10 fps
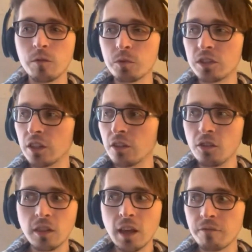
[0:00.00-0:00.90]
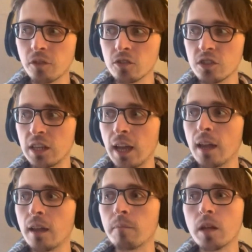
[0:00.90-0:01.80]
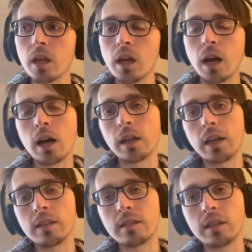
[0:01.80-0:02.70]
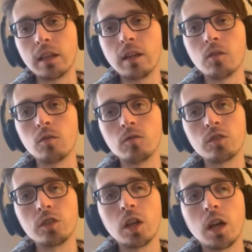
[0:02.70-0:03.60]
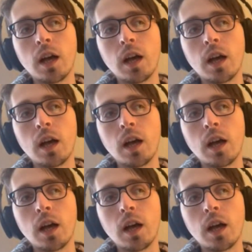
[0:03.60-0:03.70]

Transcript: particularly that first game against the Eagles,